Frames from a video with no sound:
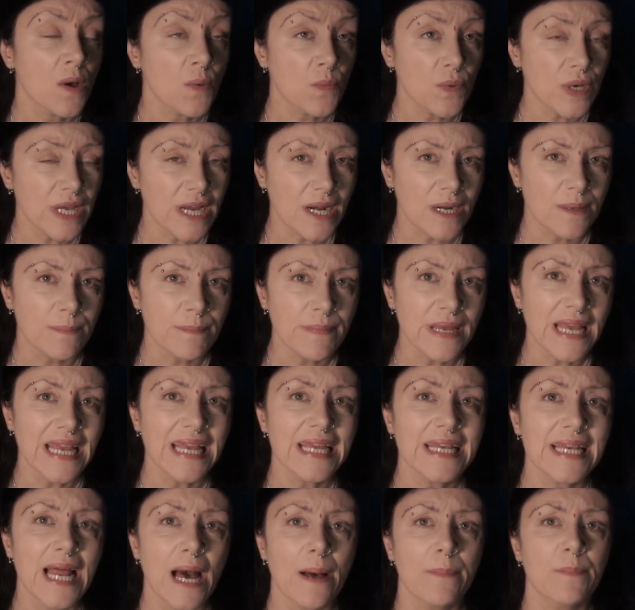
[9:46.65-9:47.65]
We are
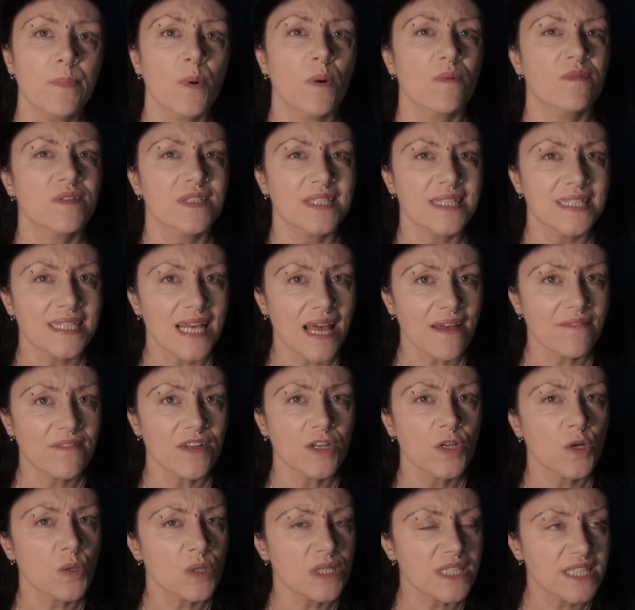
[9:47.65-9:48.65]
made up of
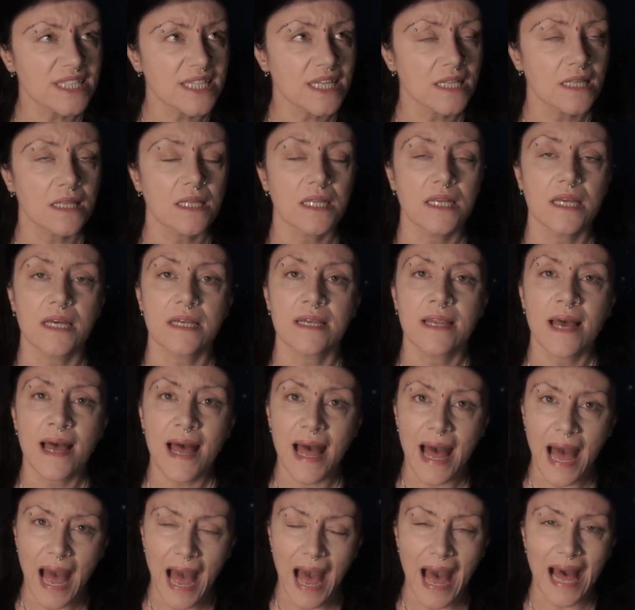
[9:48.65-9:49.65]
7 octillion
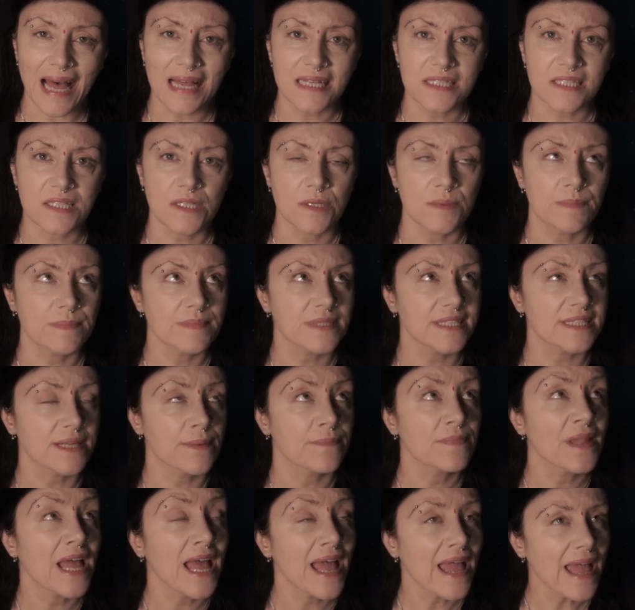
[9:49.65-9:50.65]
atoms,
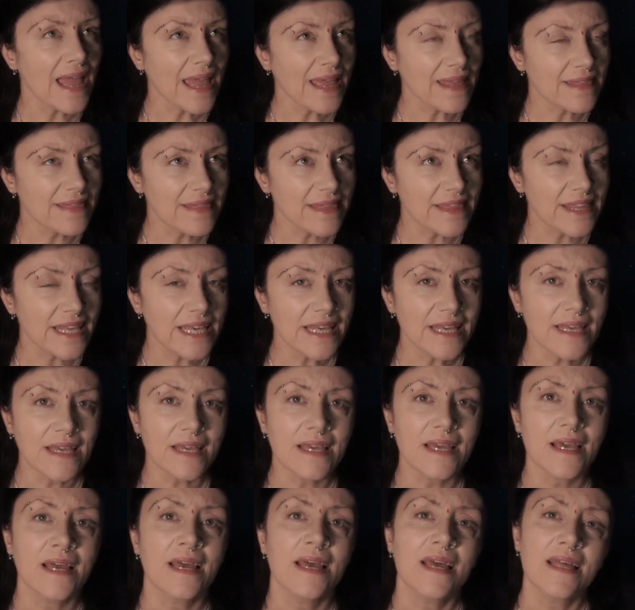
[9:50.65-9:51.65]
and
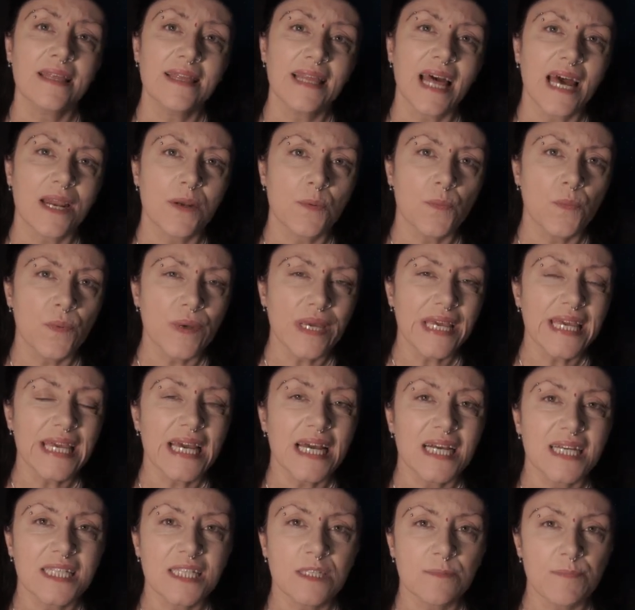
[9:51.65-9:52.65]
think that we
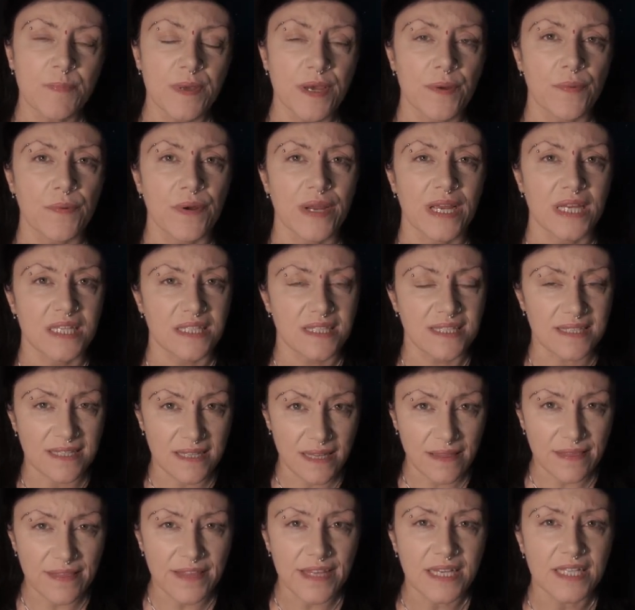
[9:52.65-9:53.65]
experience
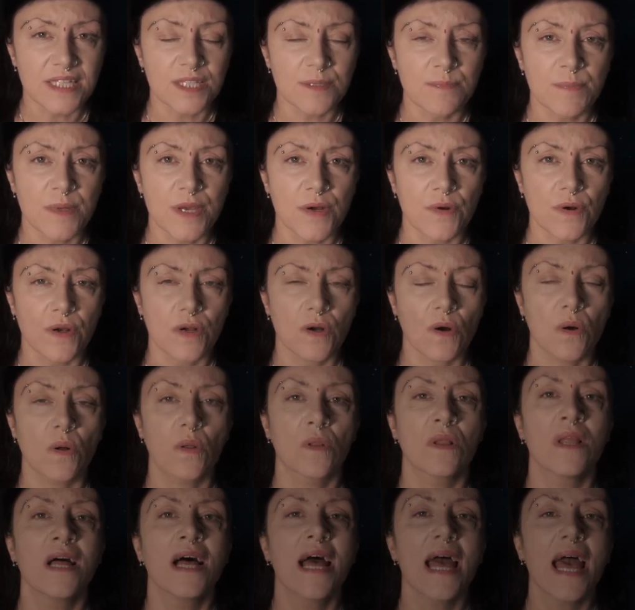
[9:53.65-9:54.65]
this
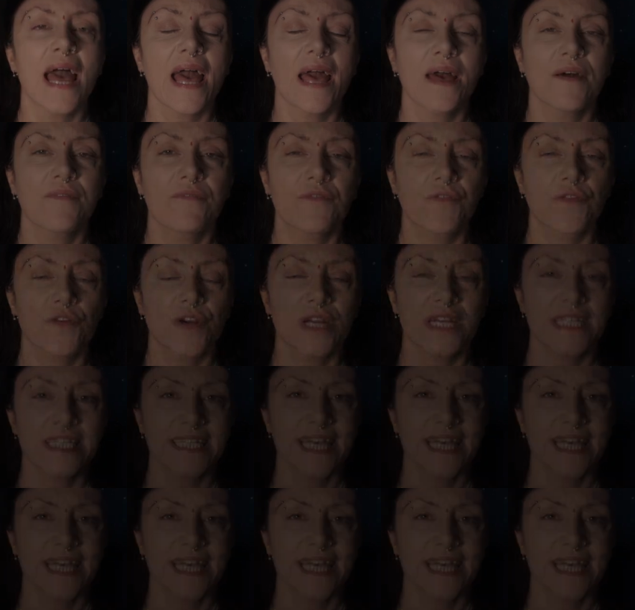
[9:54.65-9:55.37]
miracle every